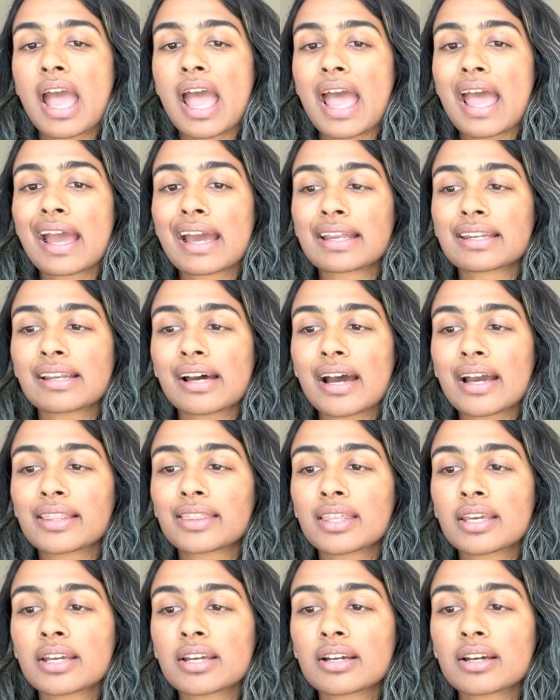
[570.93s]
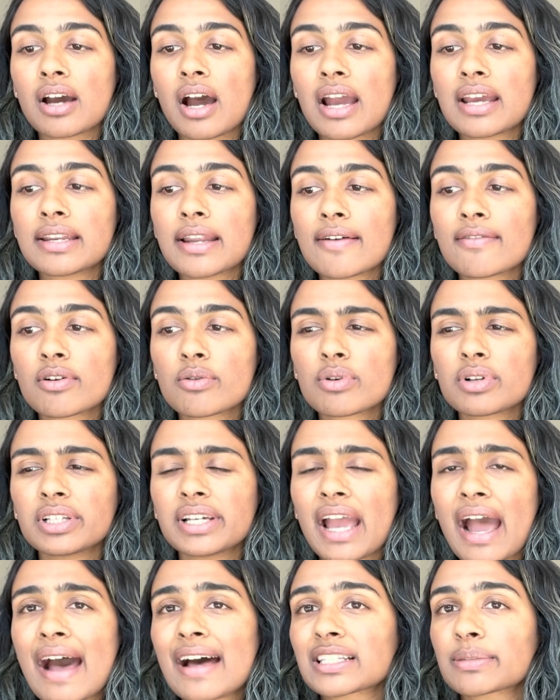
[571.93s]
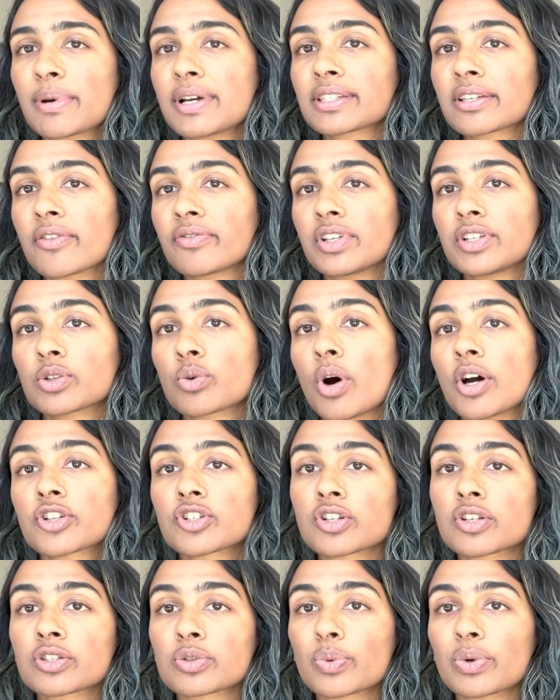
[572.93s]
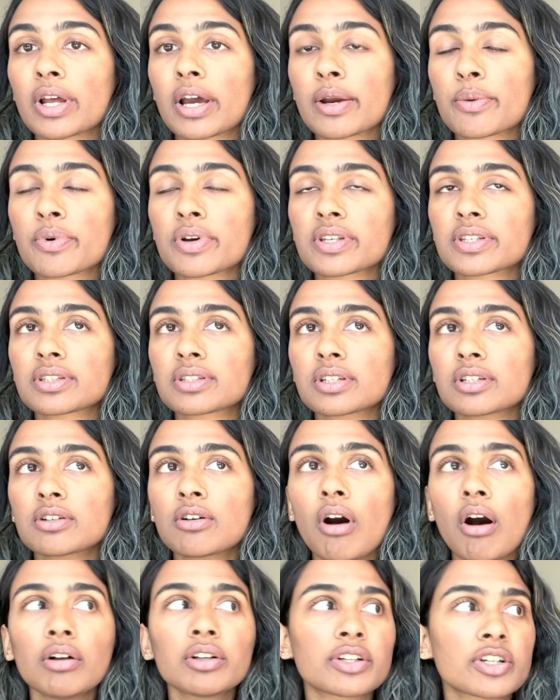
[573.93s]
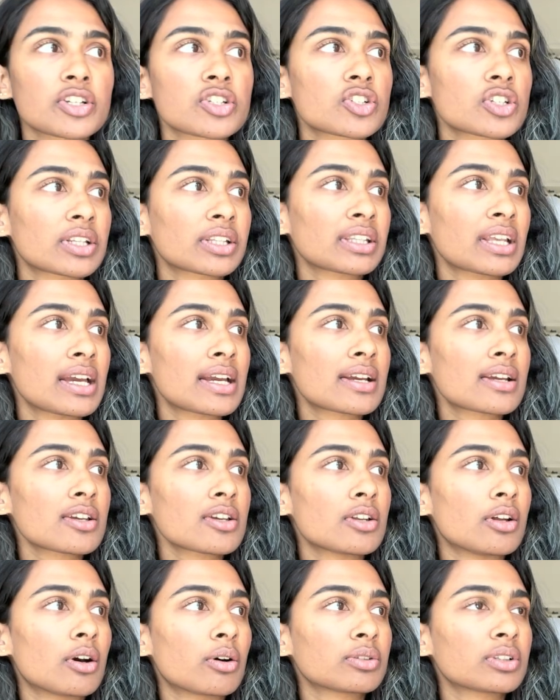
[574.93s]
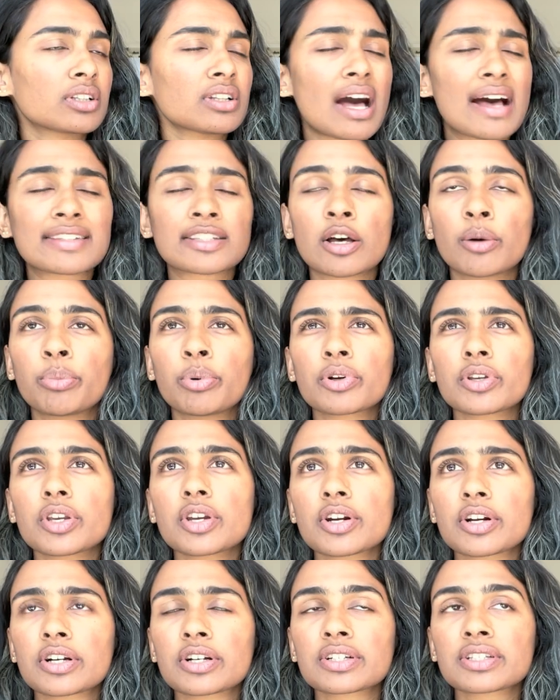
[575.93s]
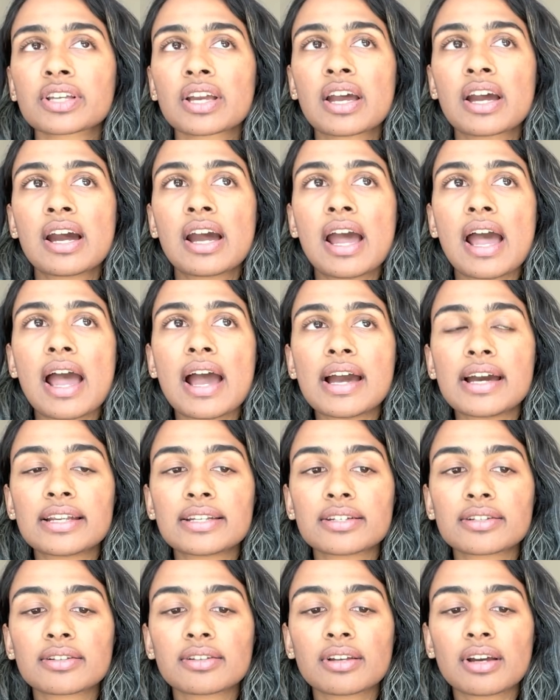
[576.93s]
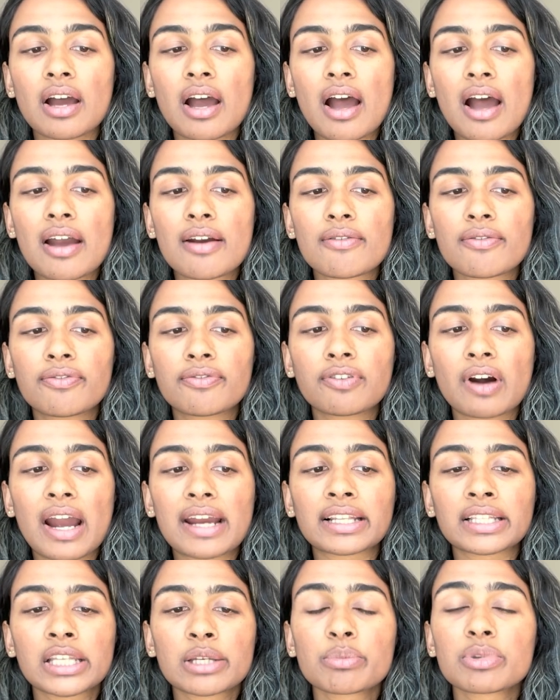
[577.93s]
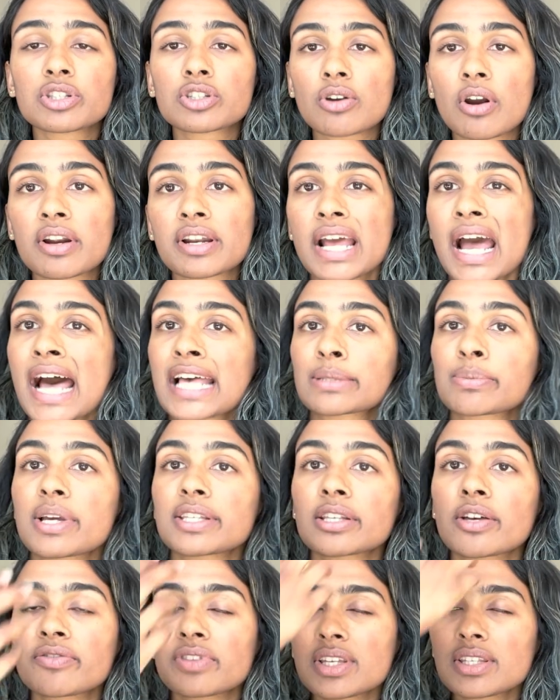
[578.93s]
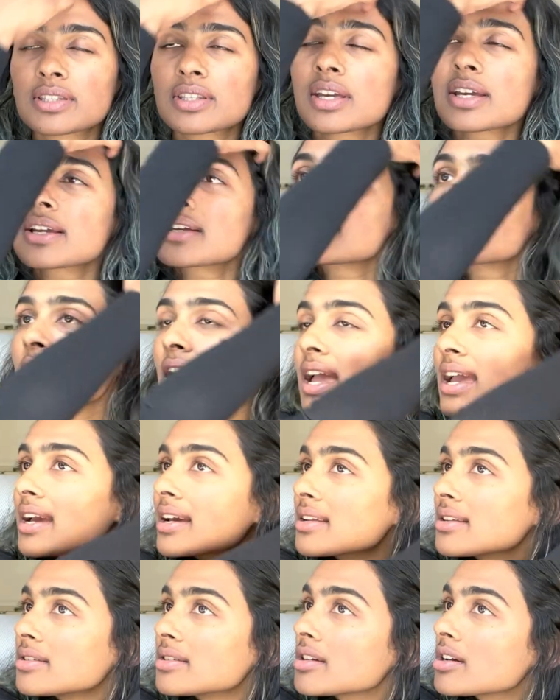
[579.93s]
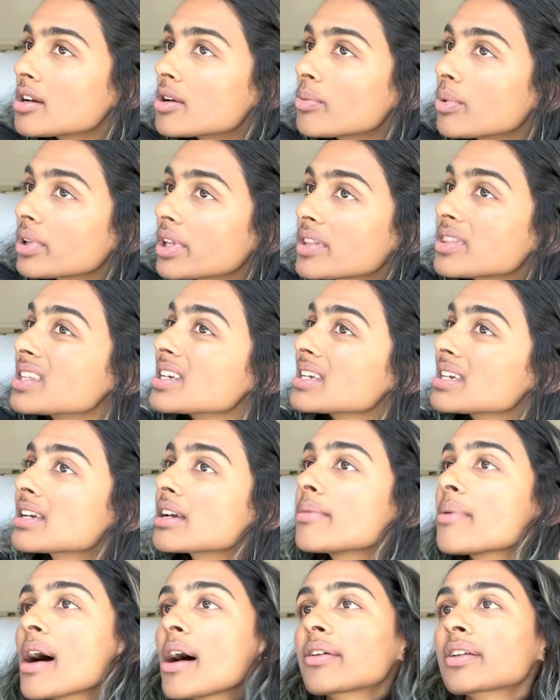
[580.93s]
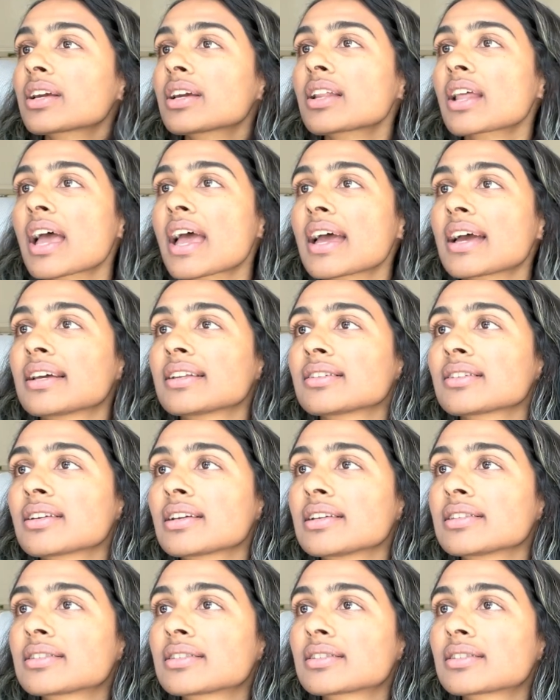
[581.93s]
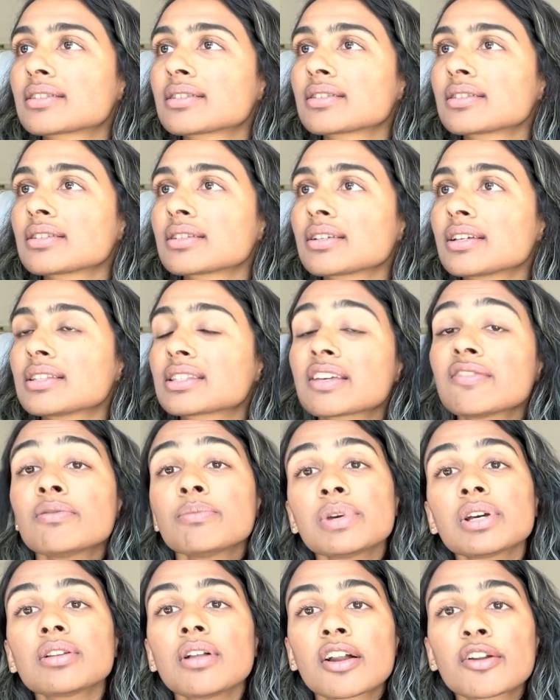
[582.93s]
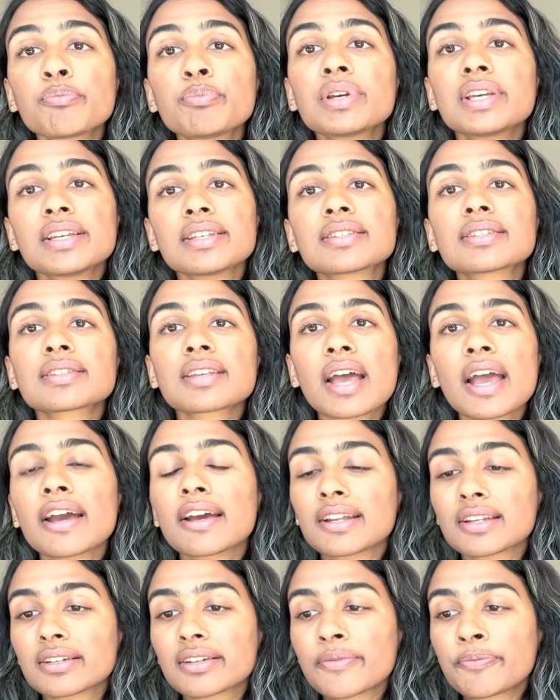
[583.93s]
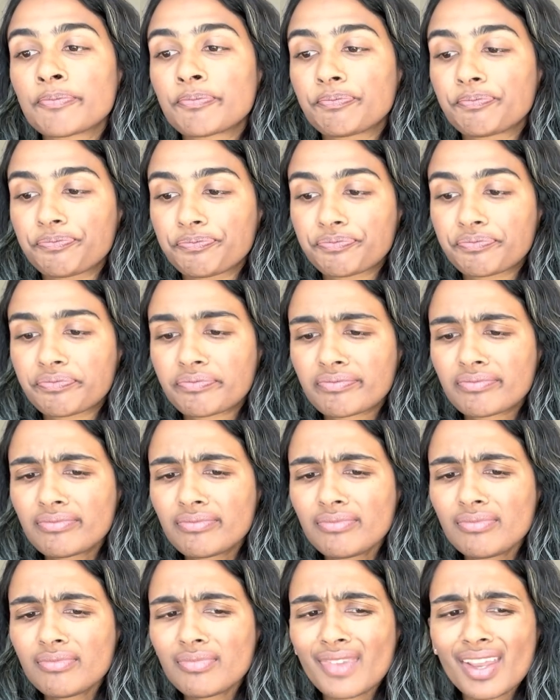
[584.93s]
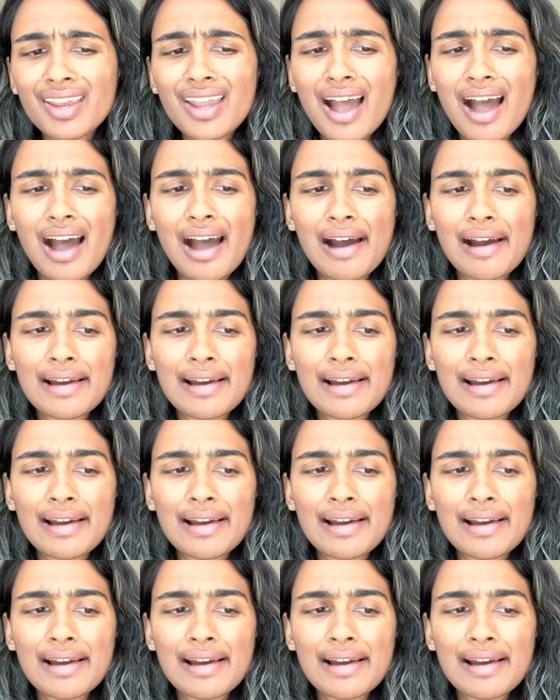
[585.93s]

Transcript: And I think I never really asked myself these questions when I was in college and like, the last couple years. And I've finally been starting to ask myself these things and really thinking about it. And it's given me a lot of peace. And yeah,